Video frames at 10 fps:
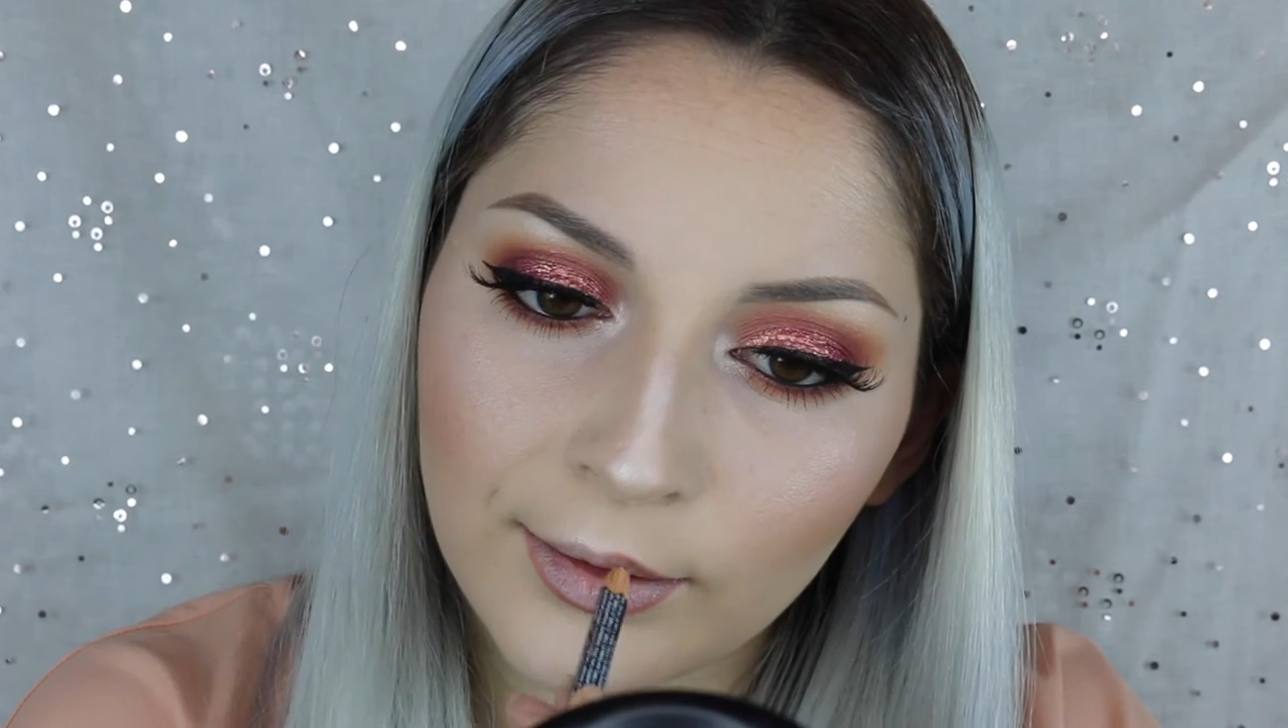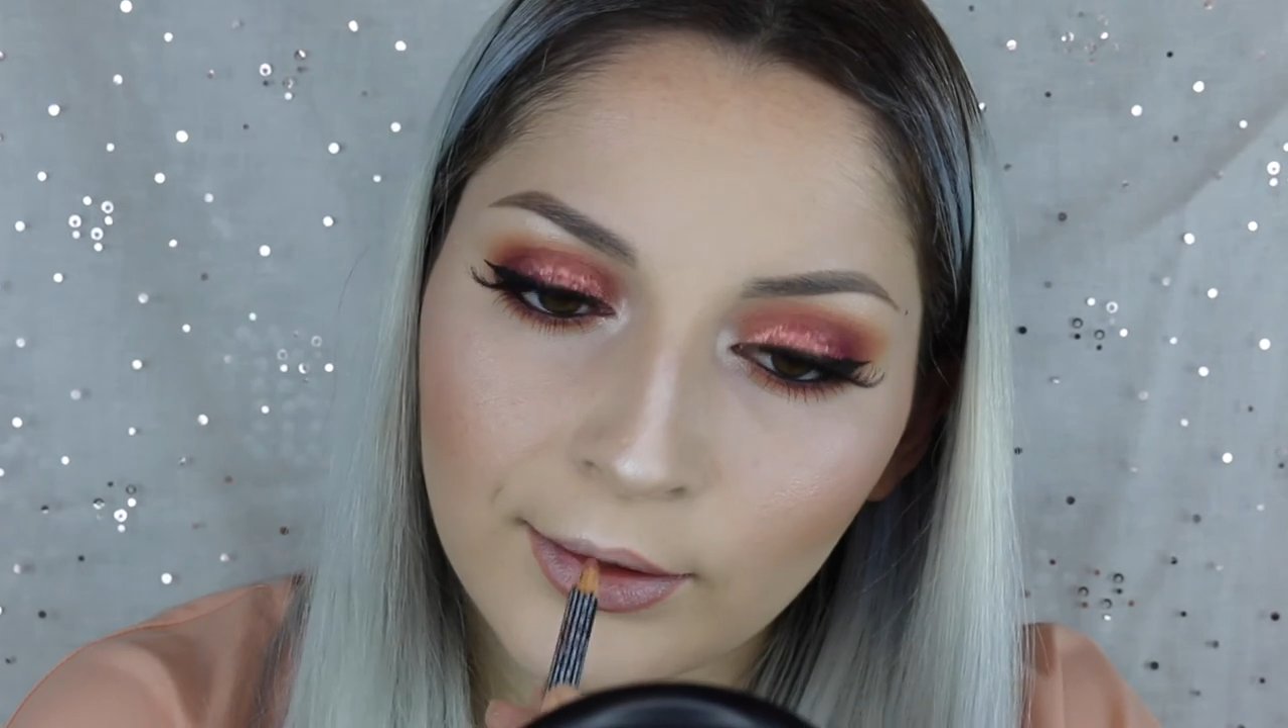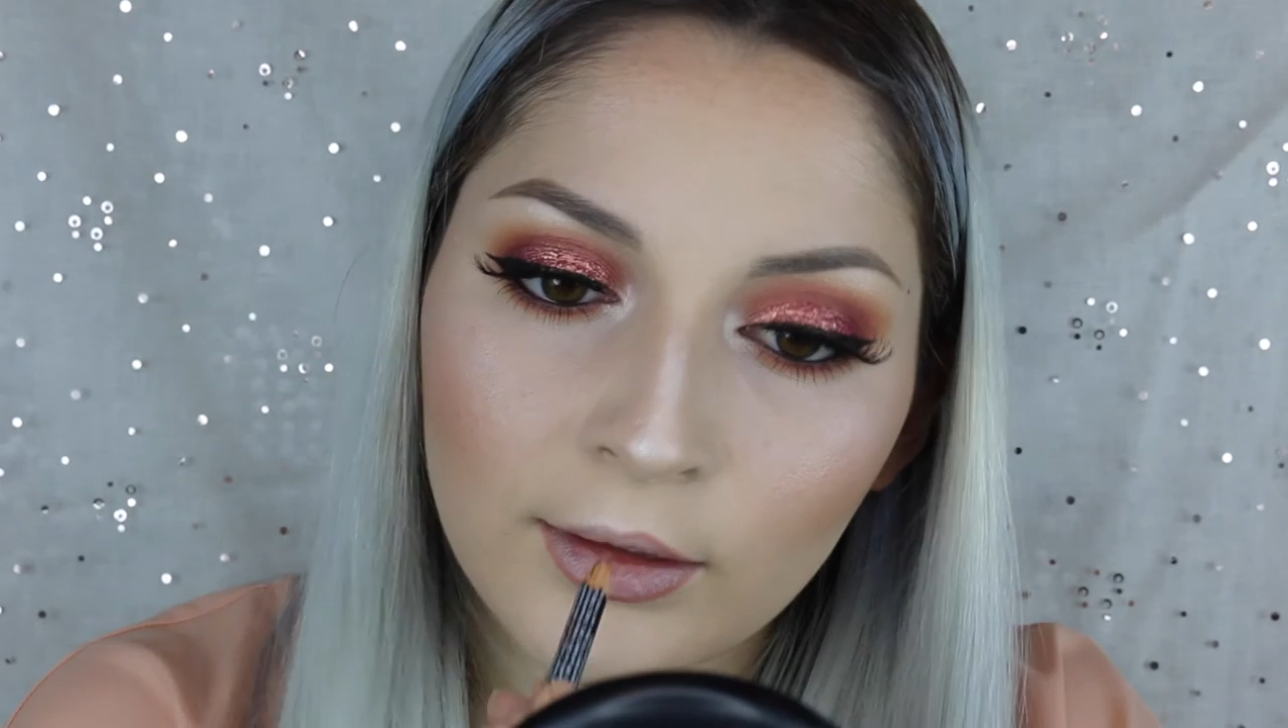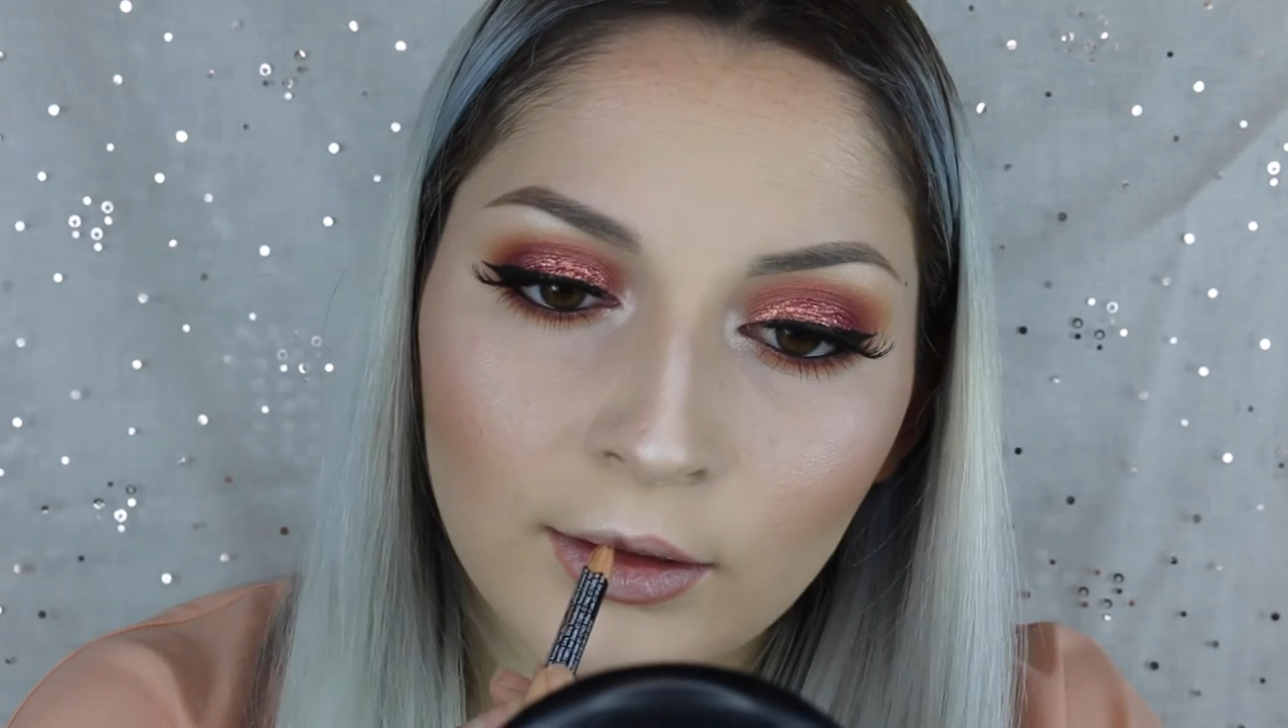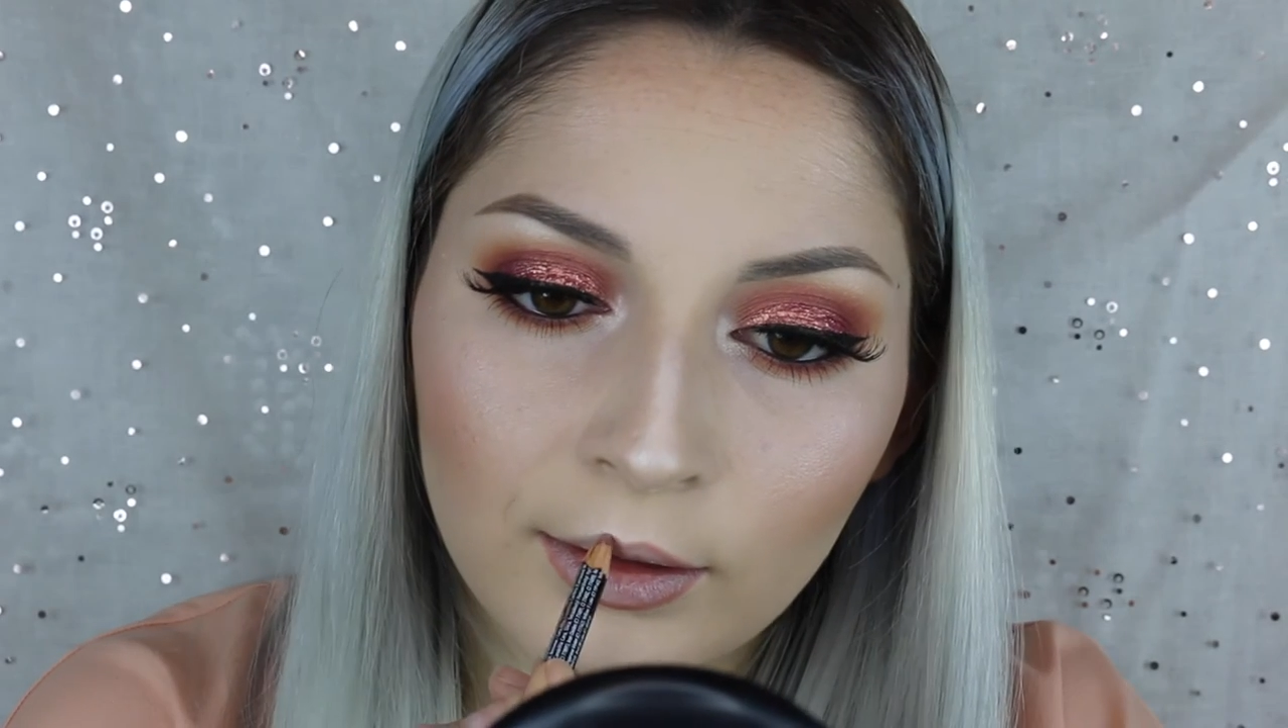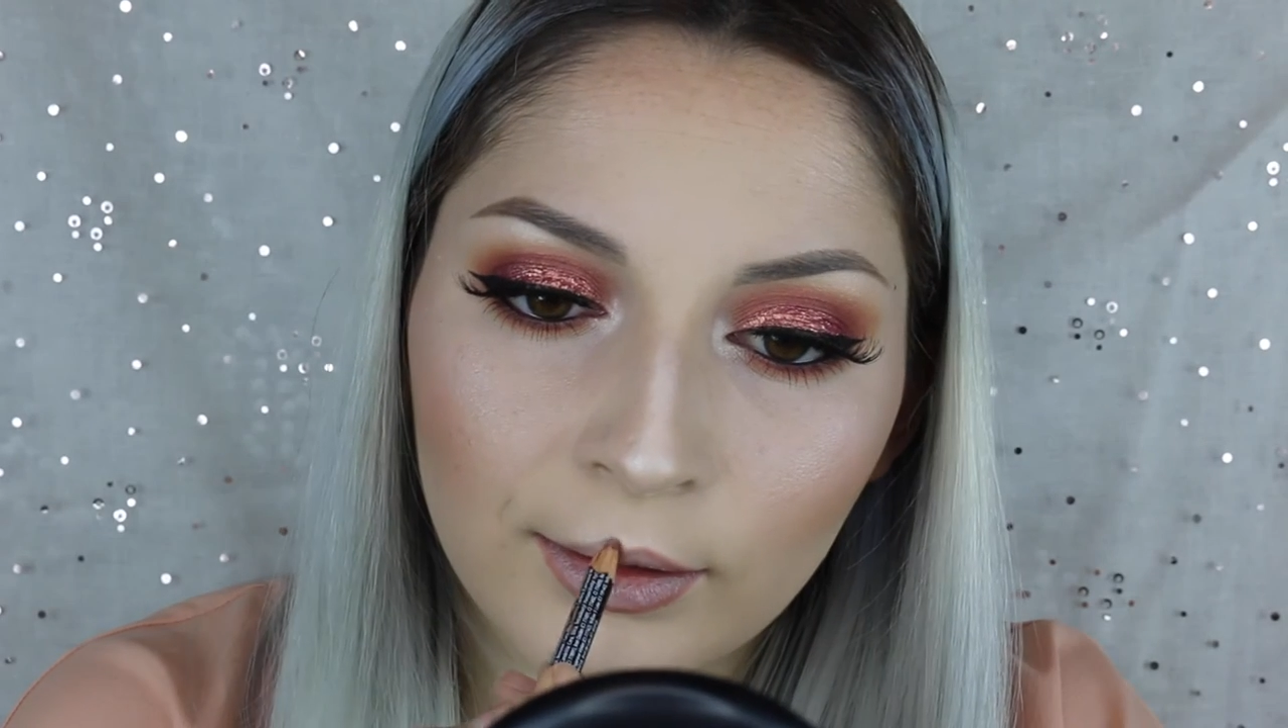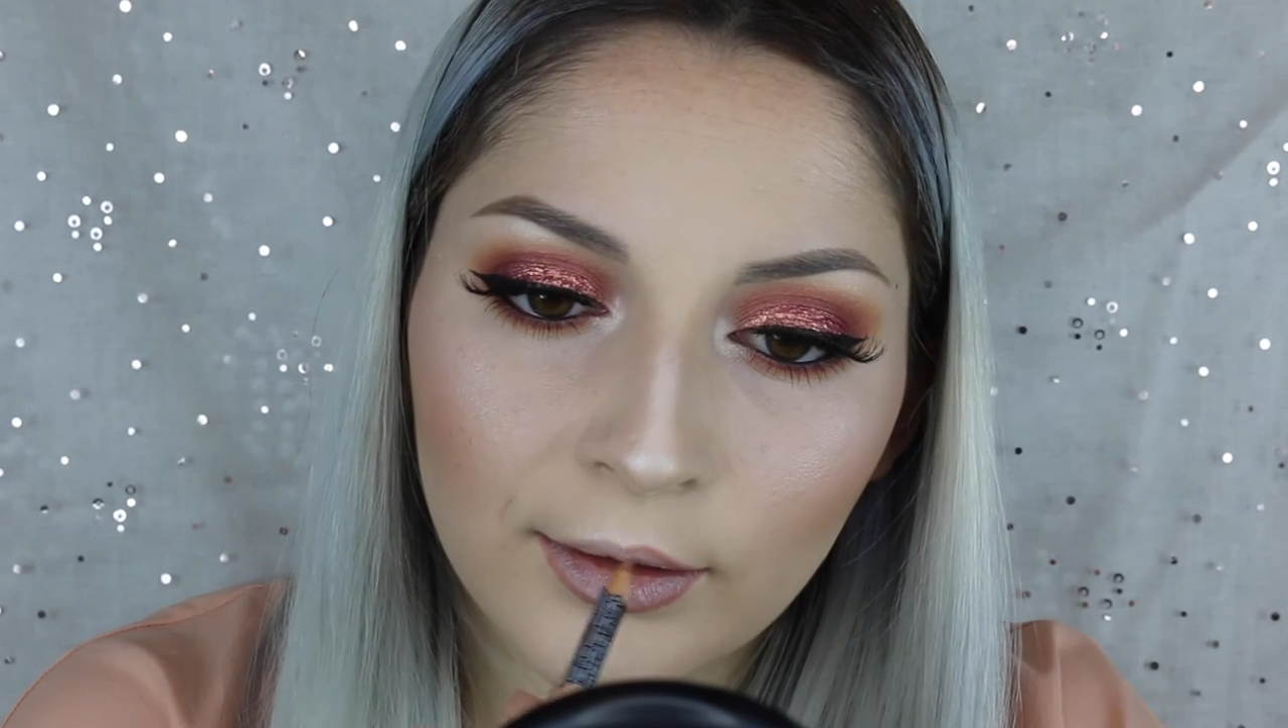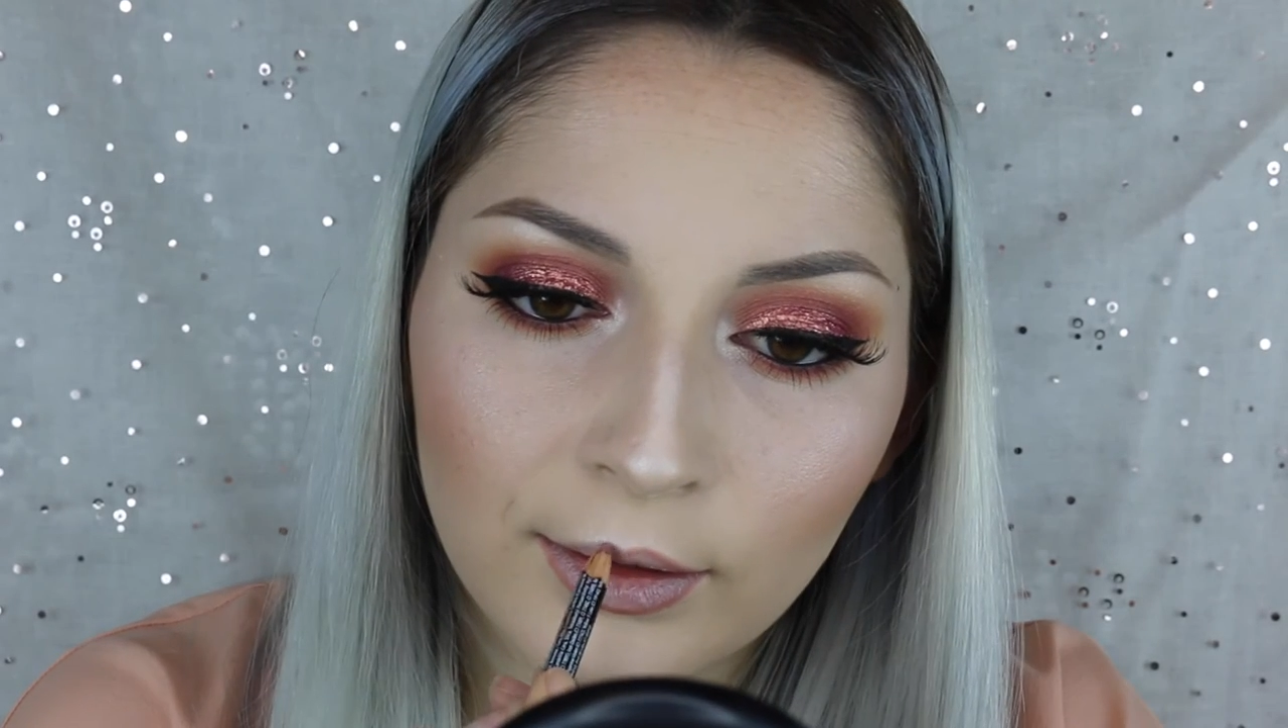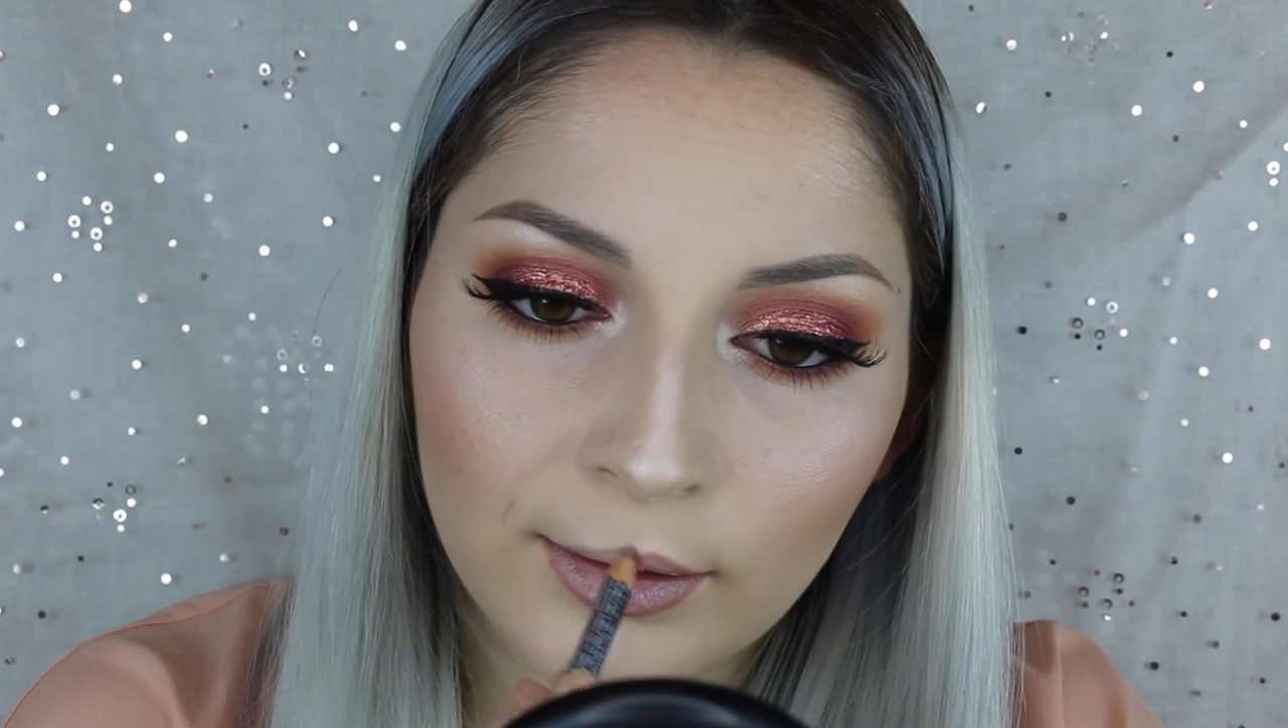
from NYX